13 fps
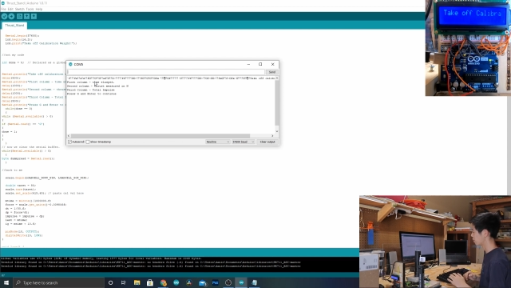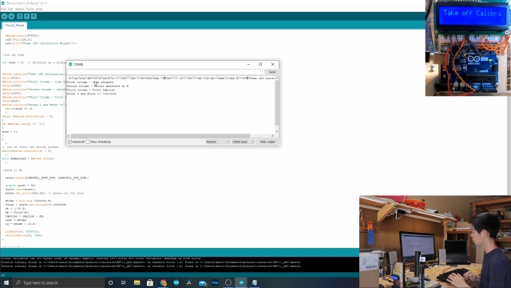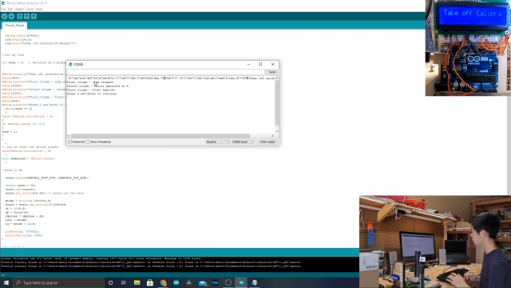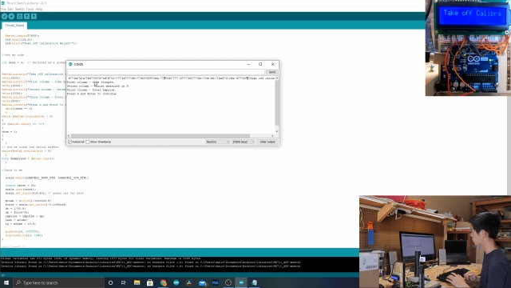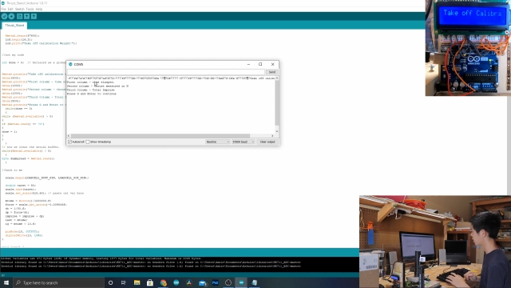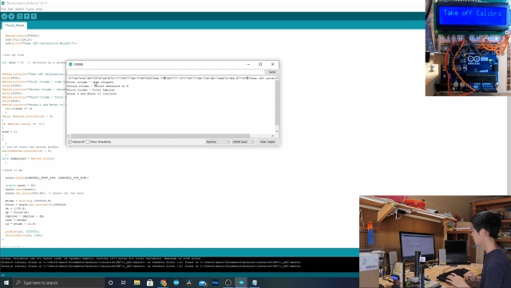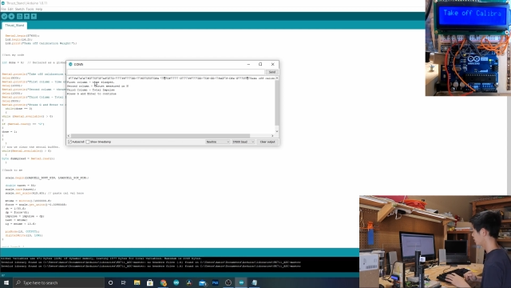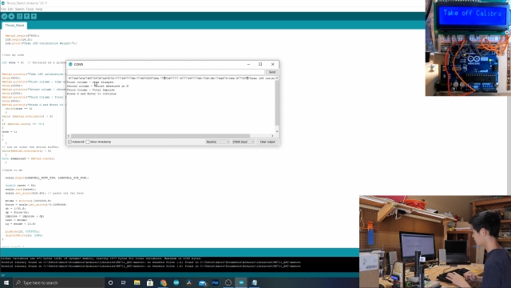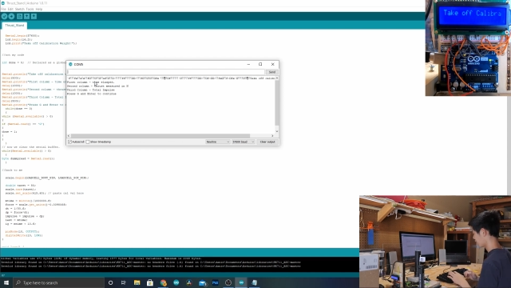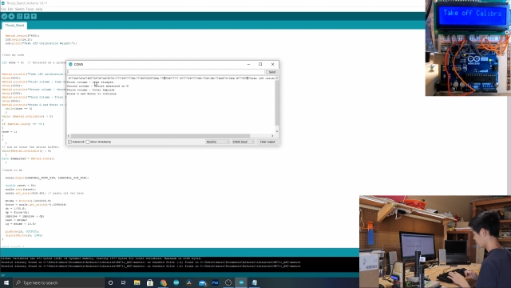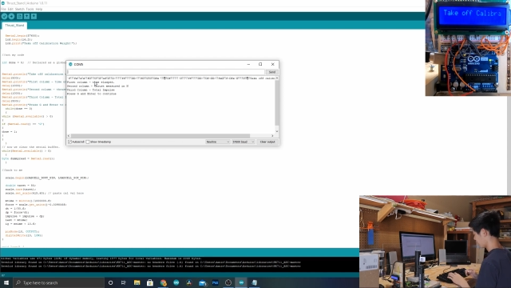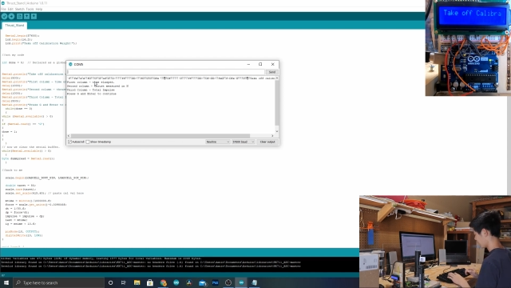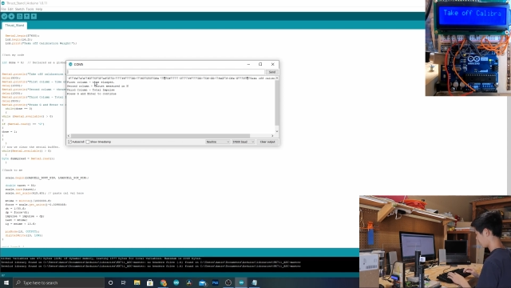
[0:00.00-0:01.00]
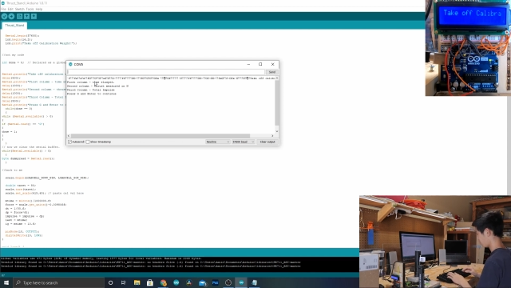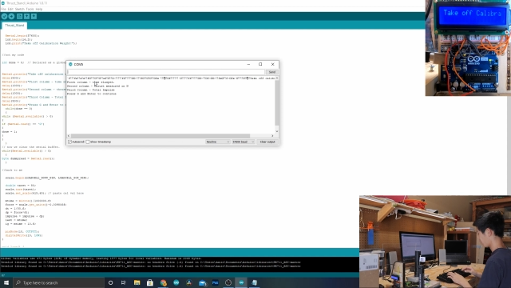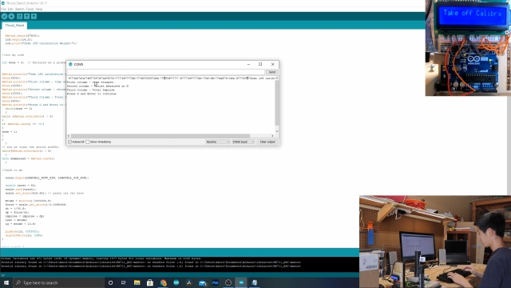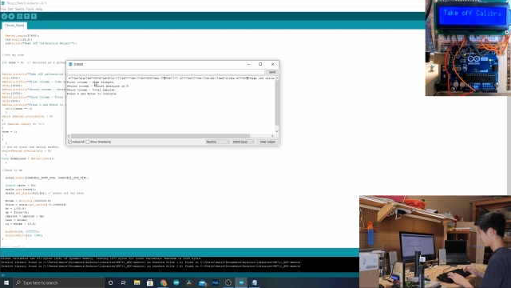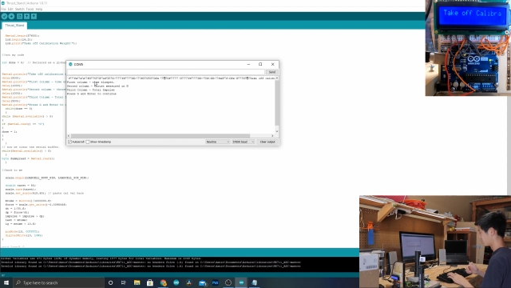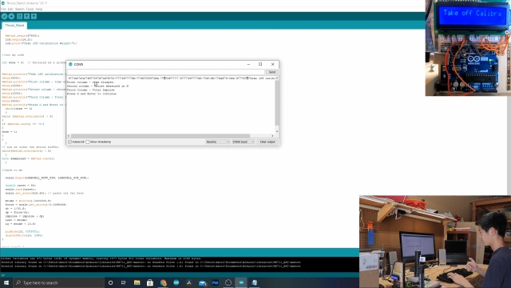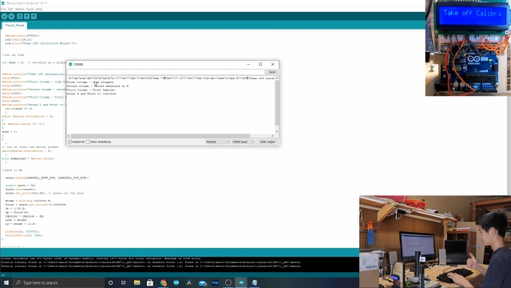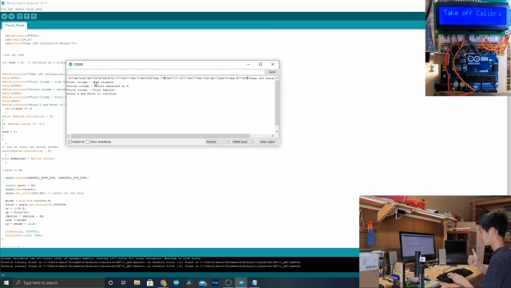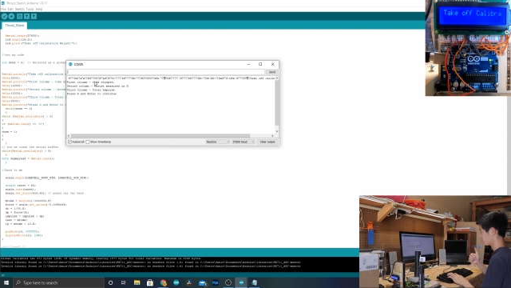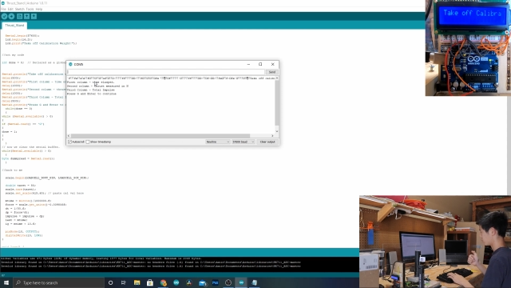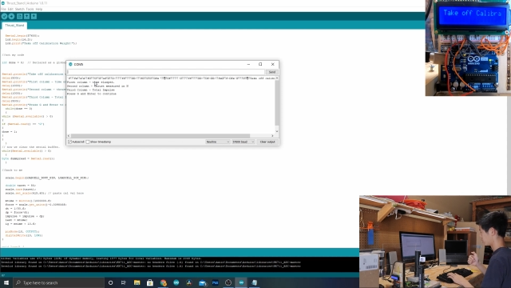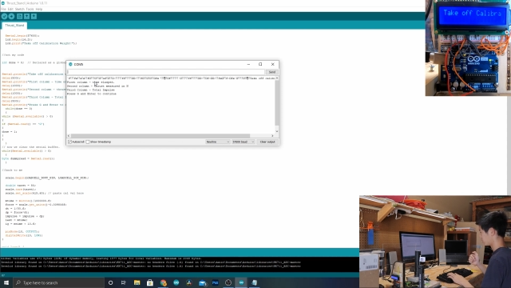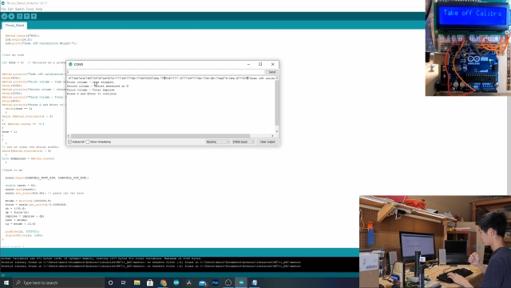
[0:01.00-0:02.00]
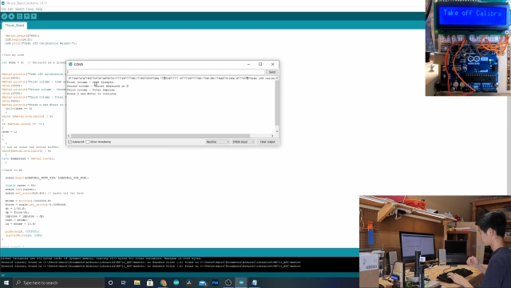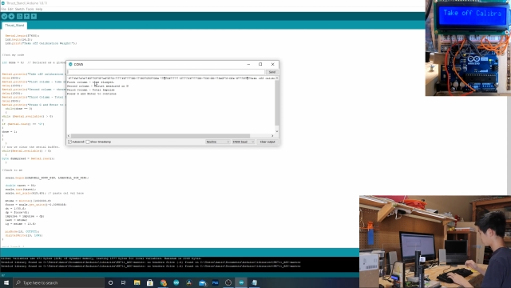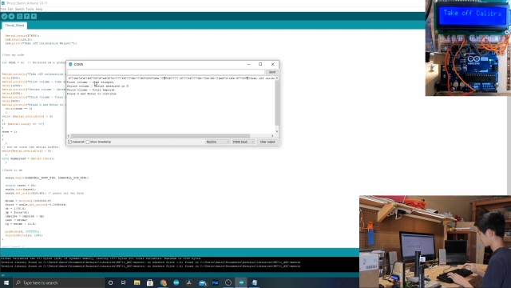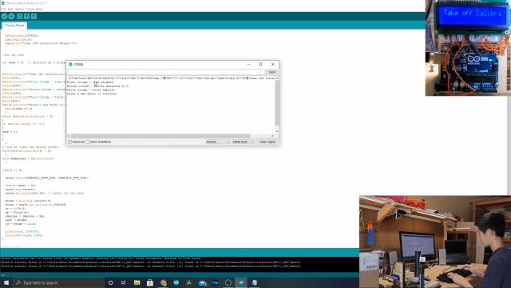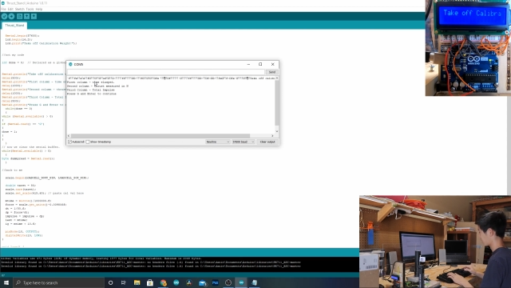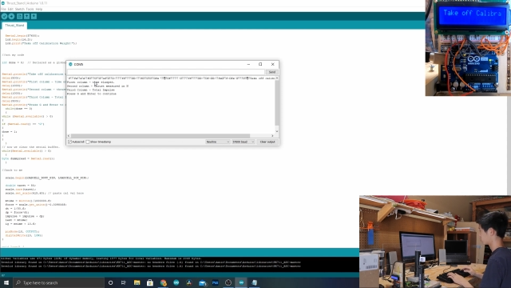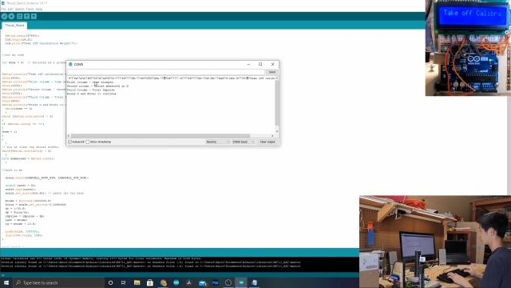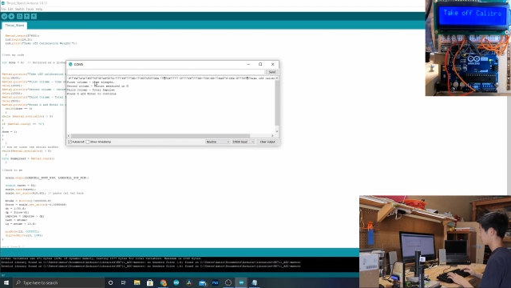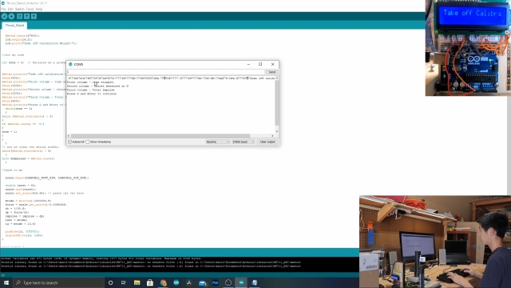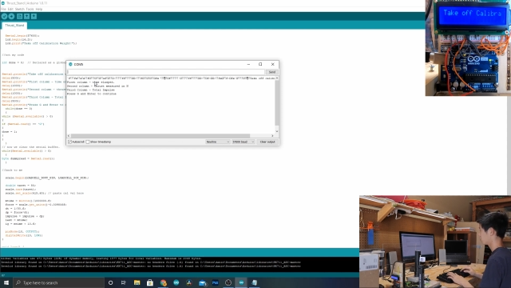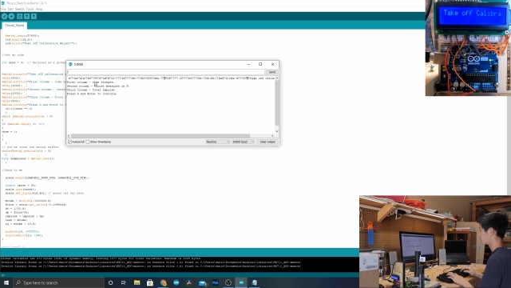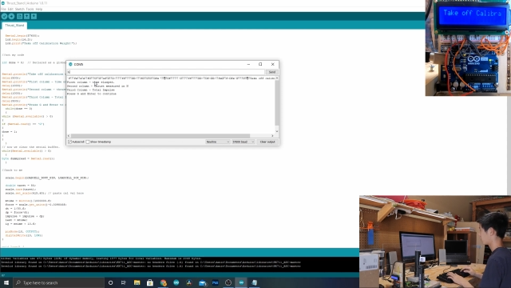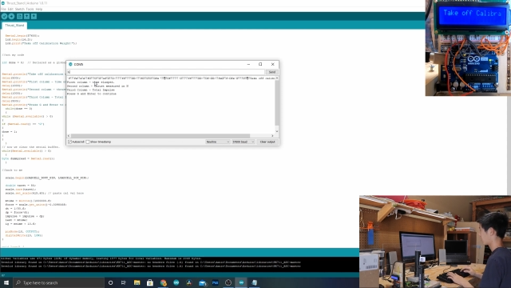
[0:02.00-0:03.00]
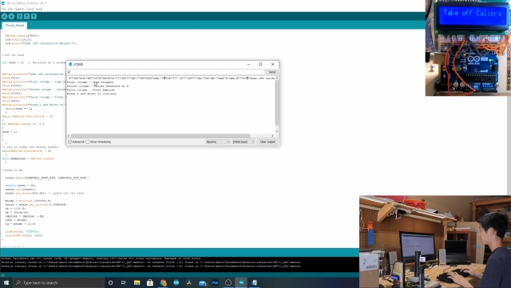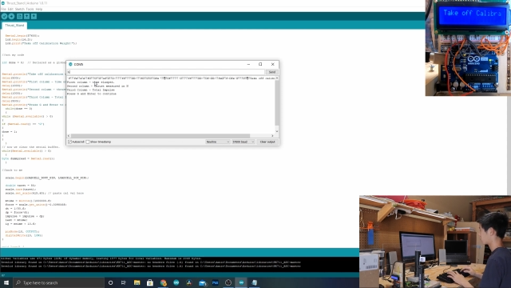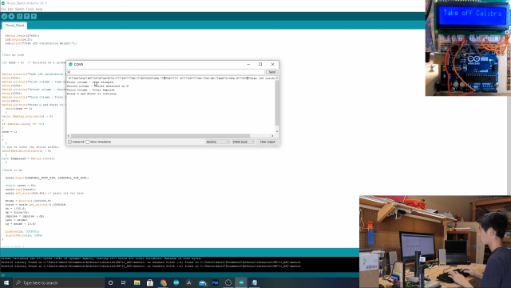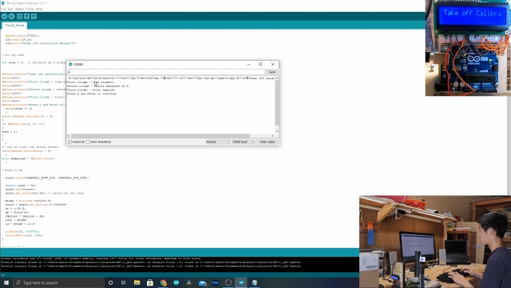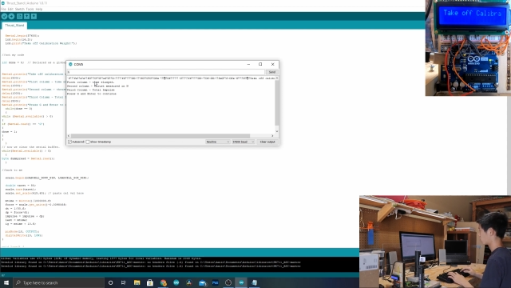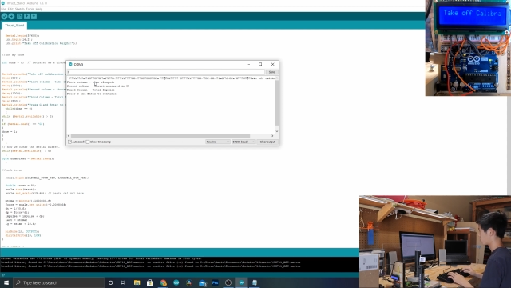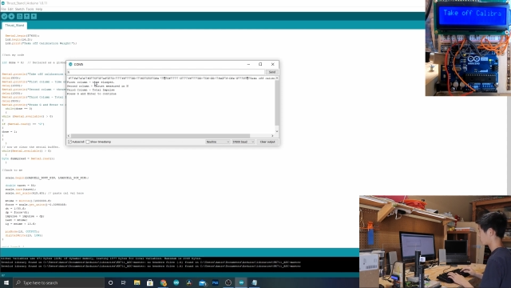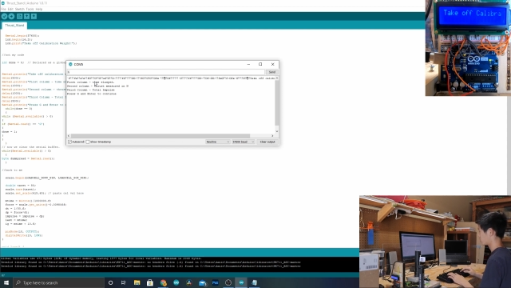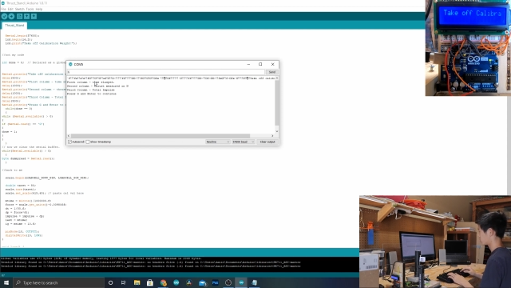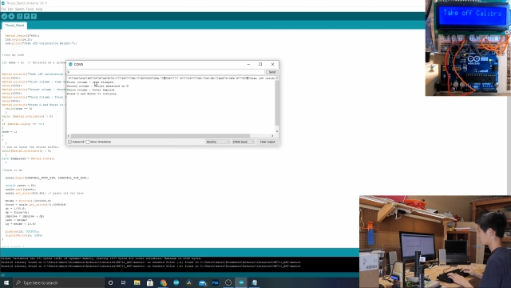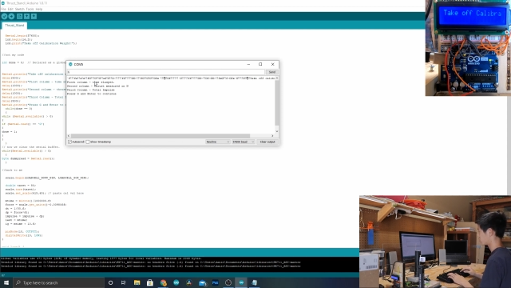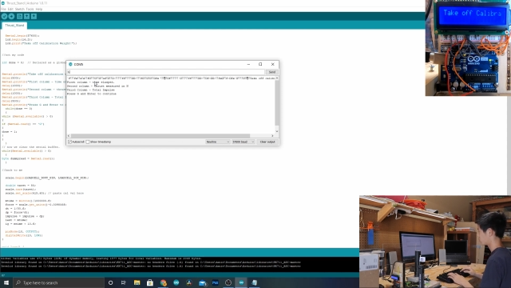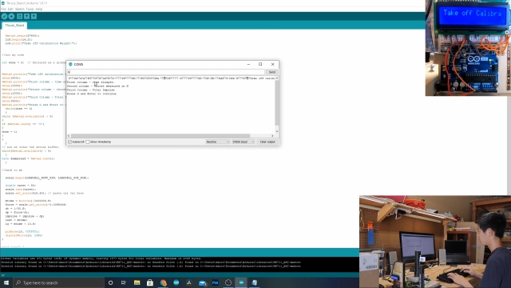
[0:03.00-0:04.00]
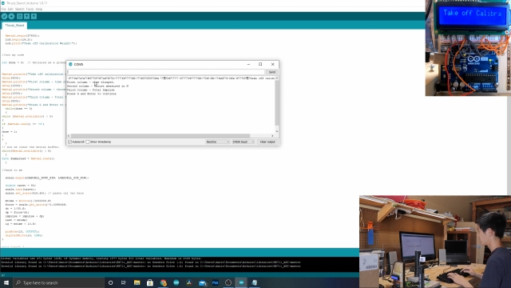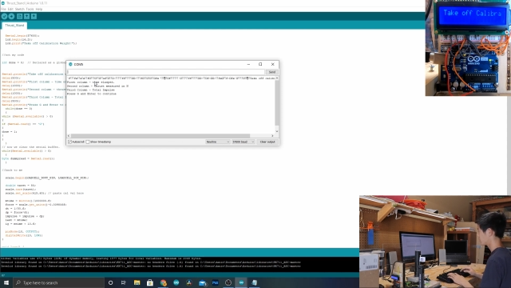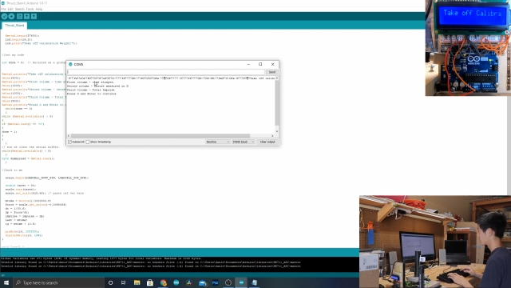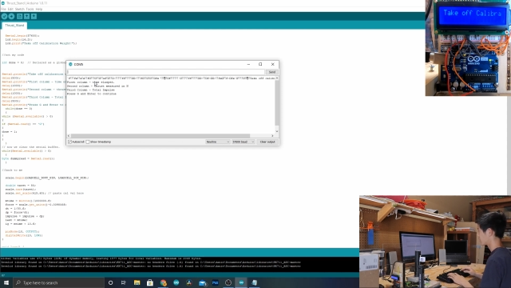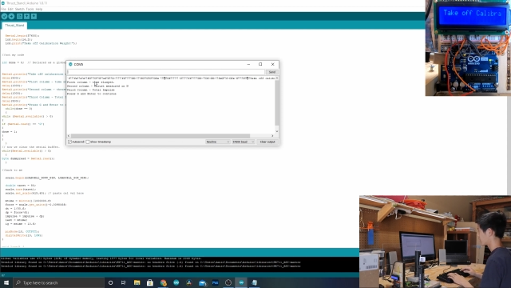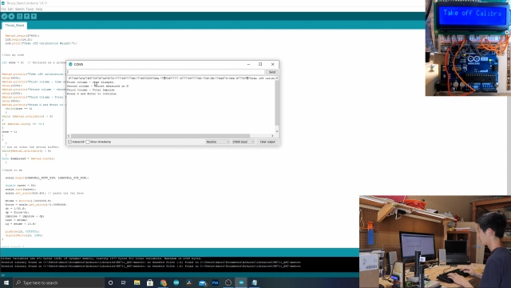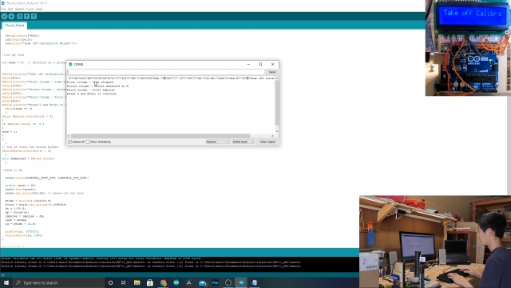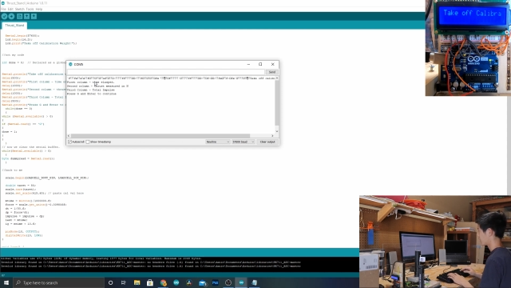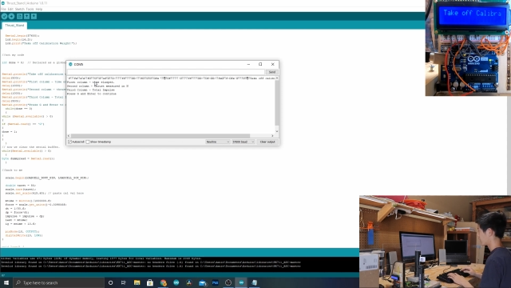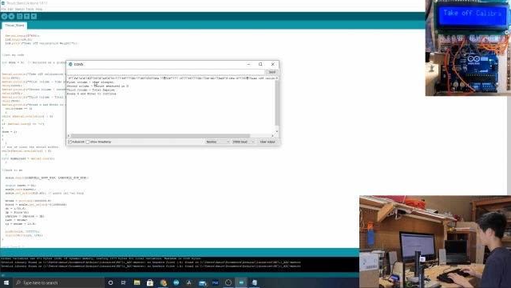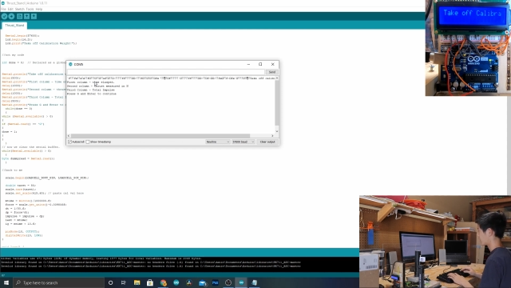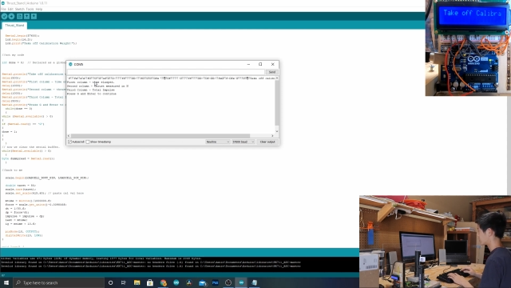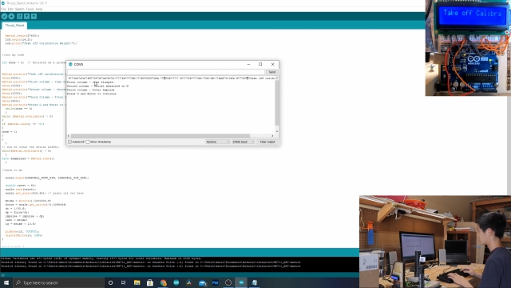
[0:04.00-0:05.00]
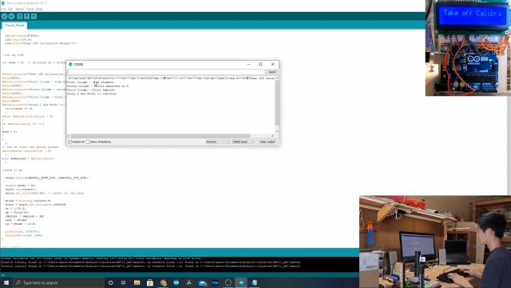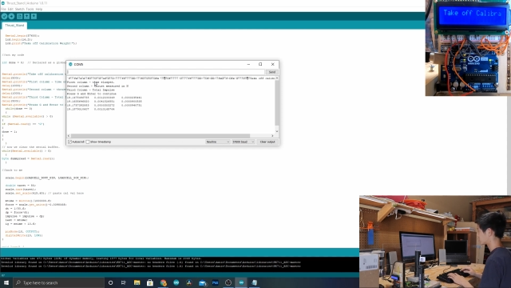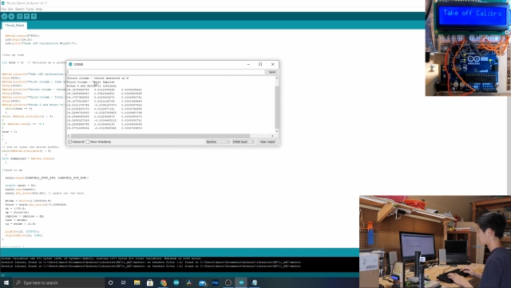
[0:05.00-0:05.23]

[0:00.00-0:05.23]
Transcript: No face is visible, so there are no lips to read.